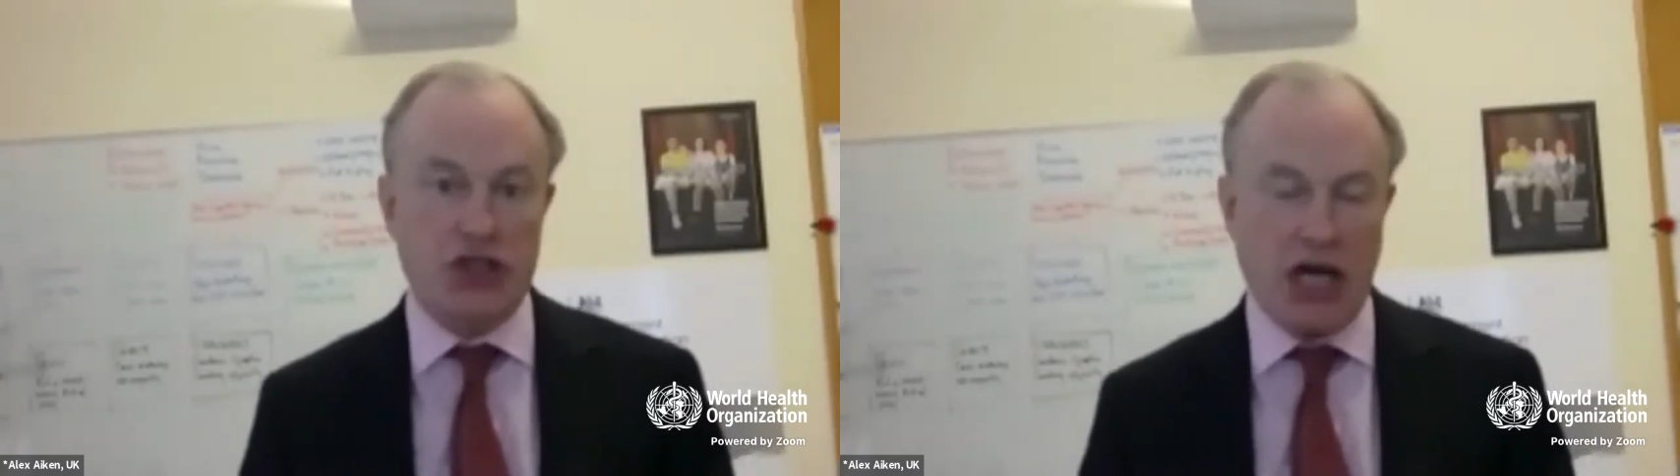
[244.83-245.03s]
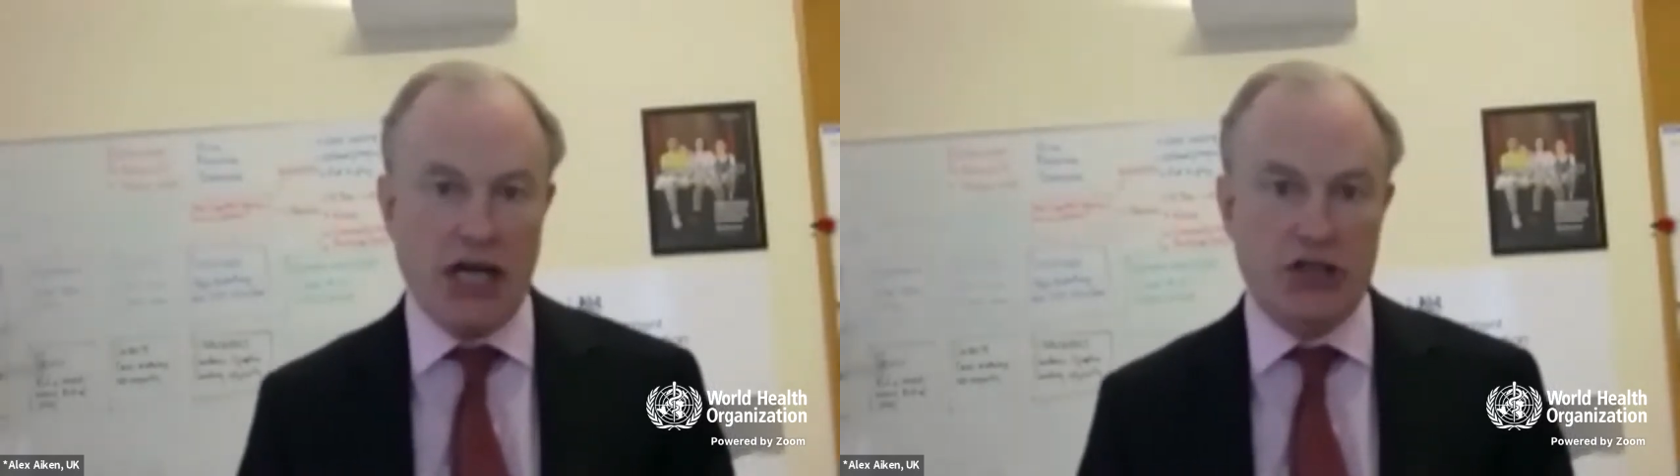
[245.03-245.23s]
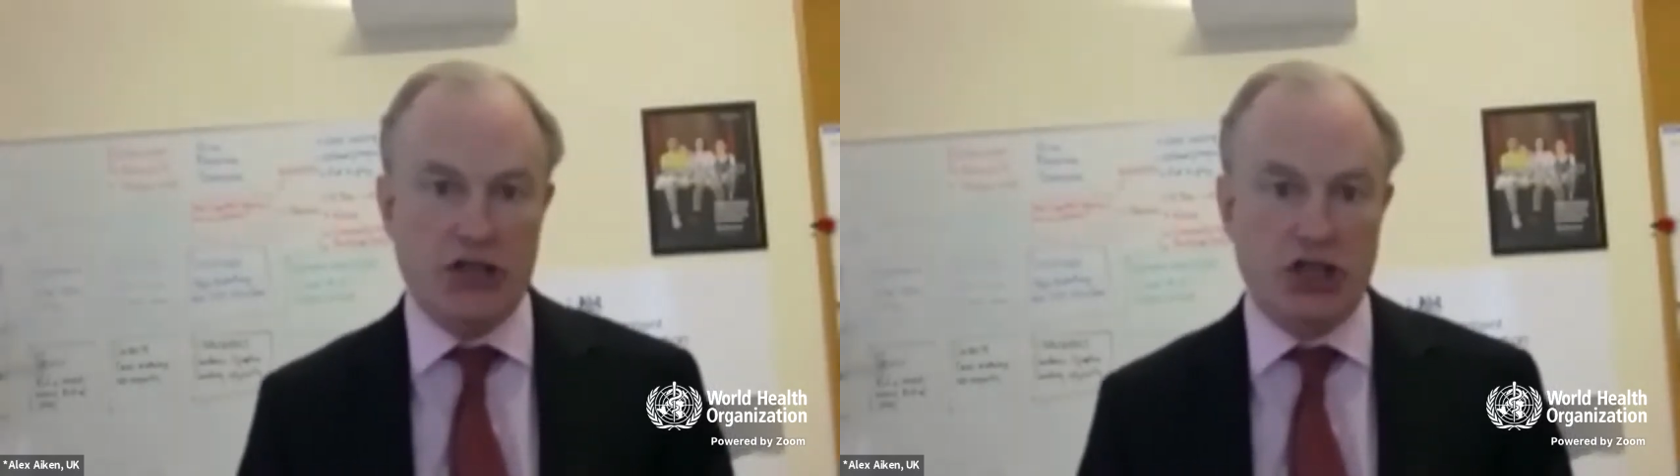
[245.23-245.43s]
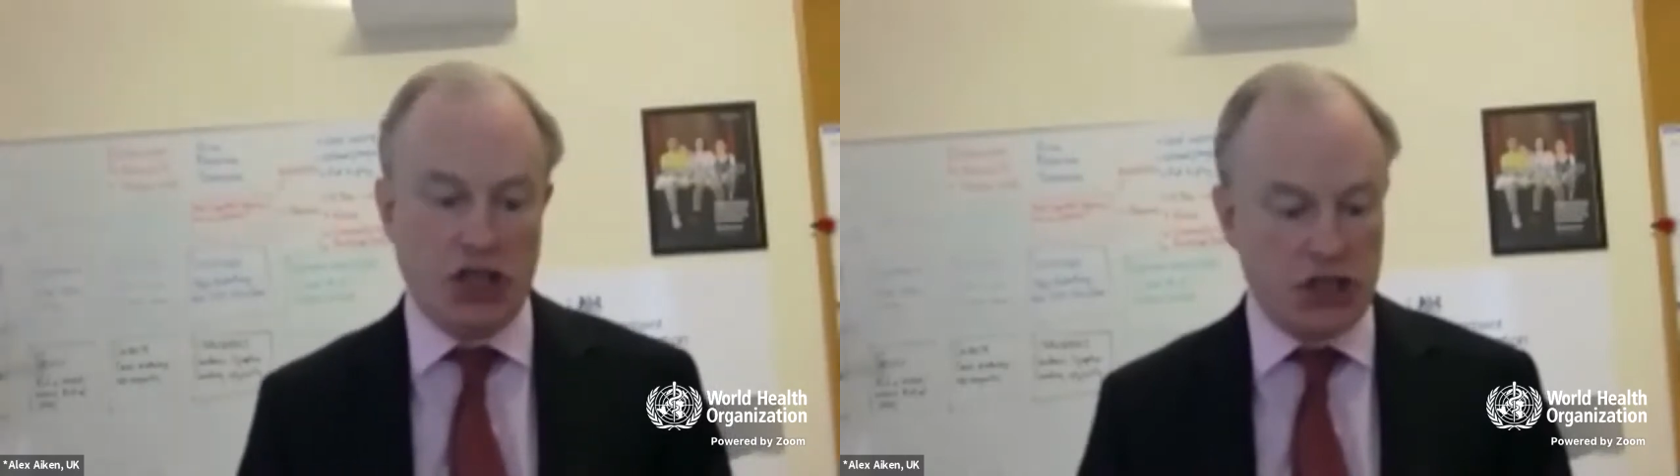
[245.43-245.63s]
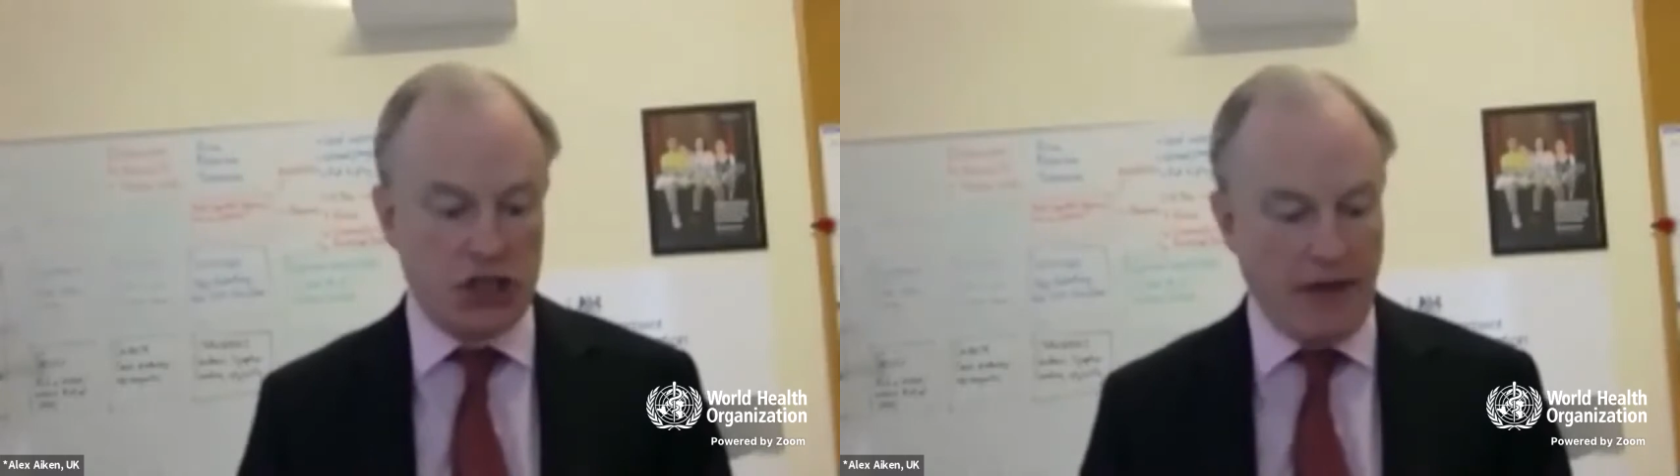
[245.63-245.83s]
chairs the
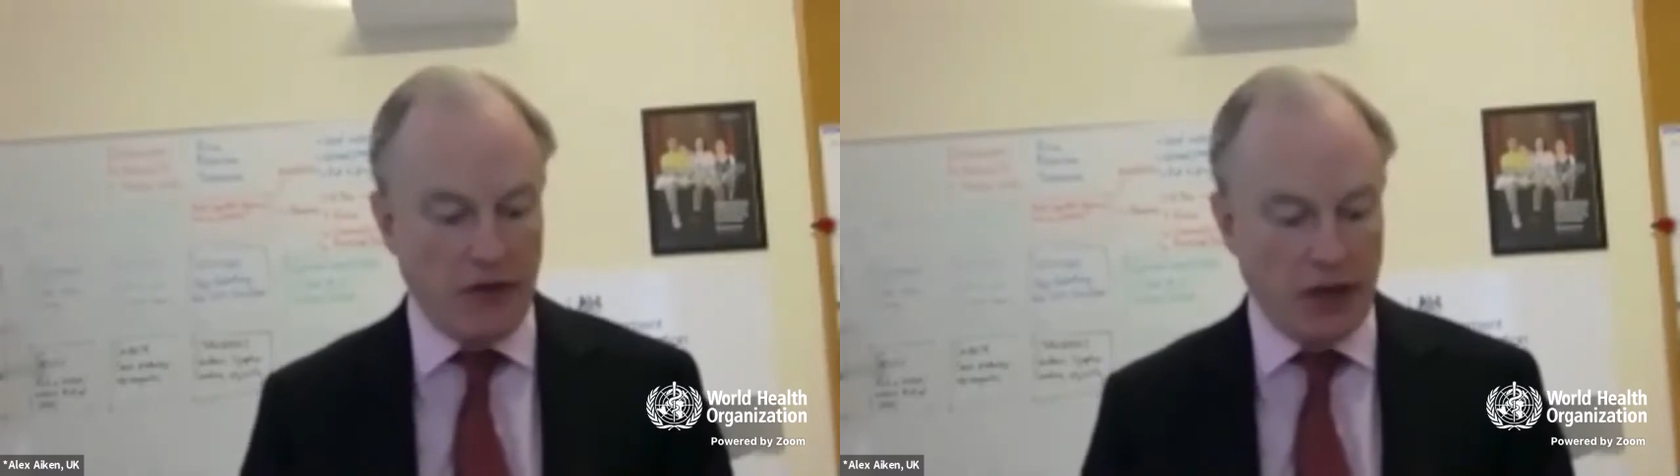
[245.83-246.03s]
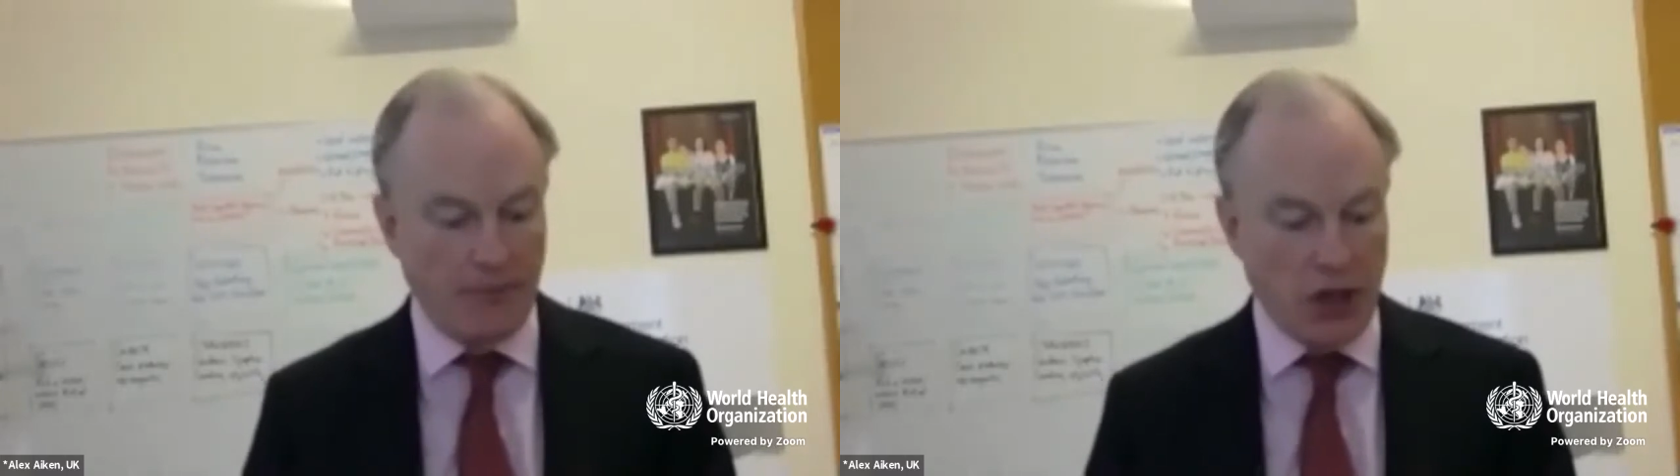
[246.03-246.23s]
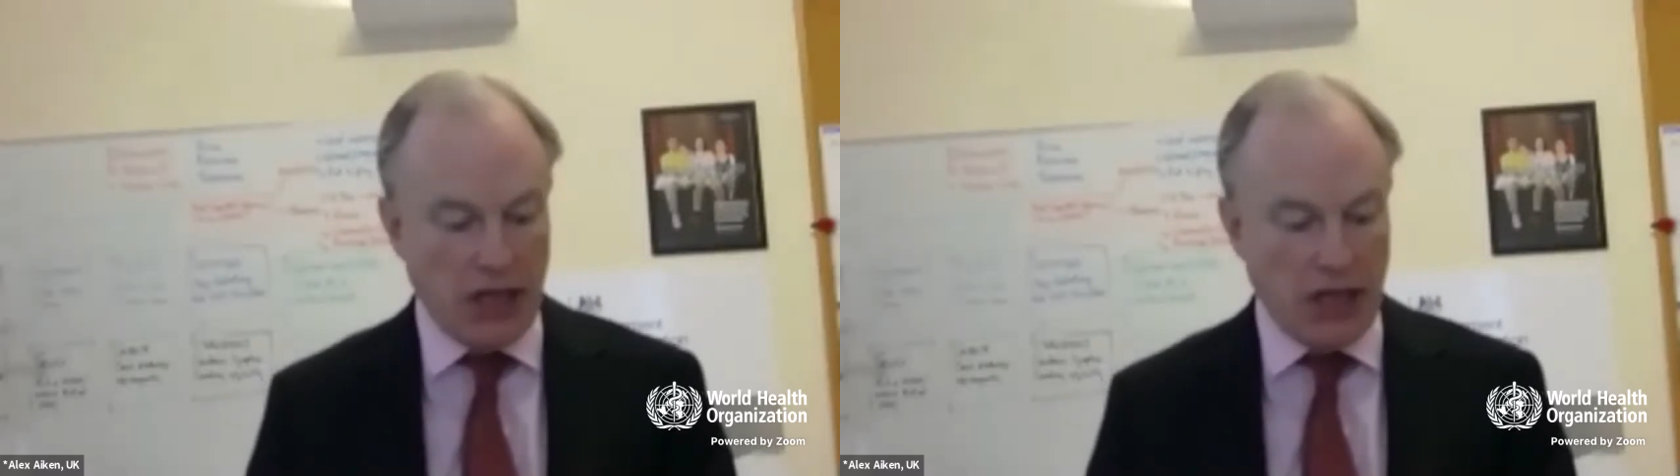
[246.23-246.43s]
G7